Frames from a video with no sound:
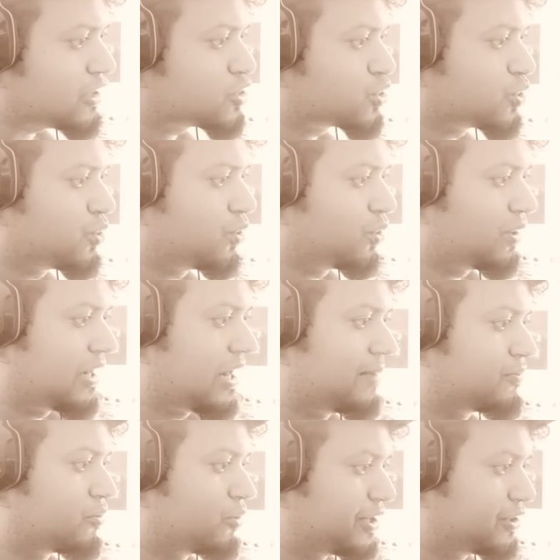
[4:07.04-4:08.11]
So,
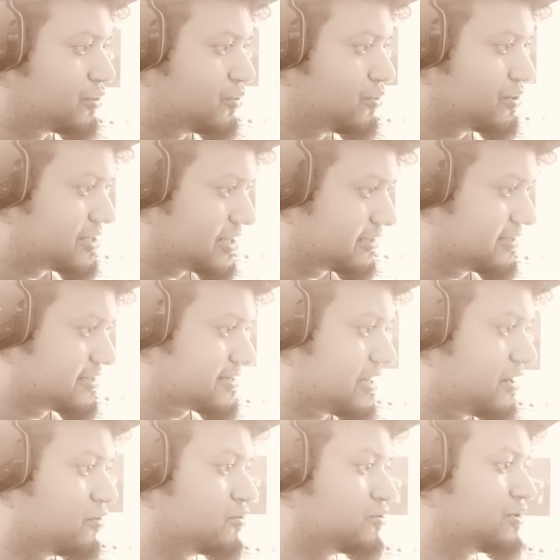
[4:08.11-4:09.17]
I'm going to check this
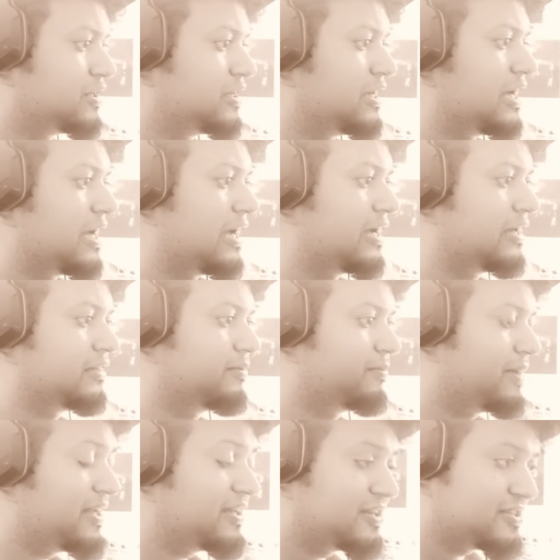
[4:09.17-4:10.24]
out and the
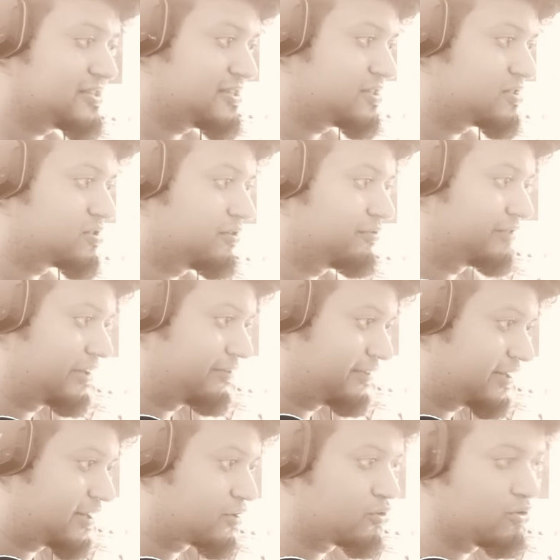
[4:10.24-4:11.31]
band consists of
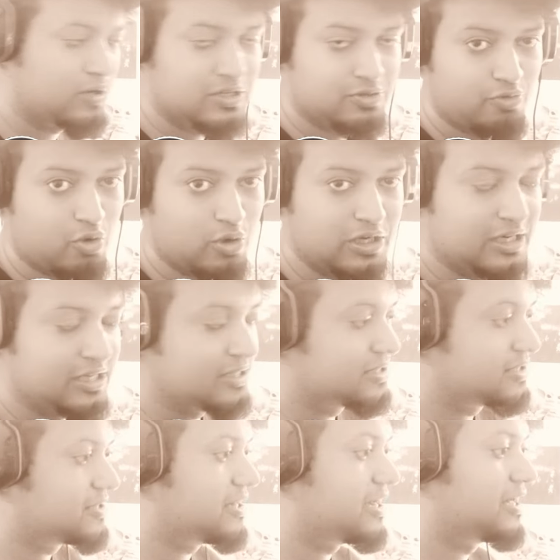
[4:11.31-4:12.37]
David Angu as
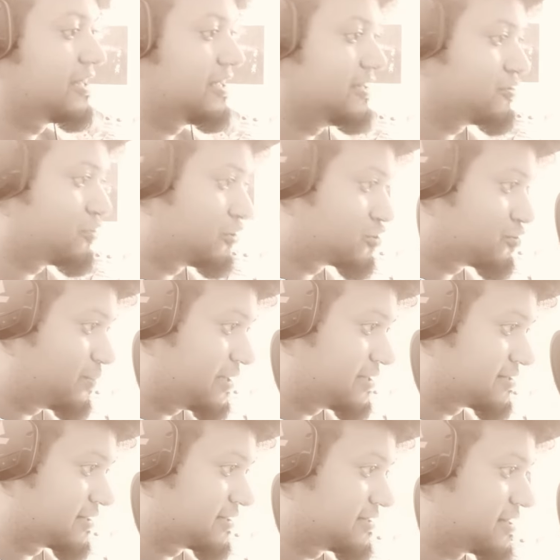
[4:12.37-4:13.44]
vocalist and he also
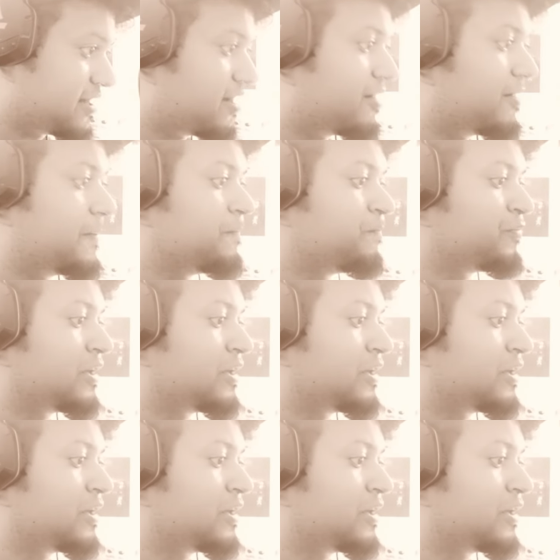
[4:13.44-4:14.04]
plays the guitar.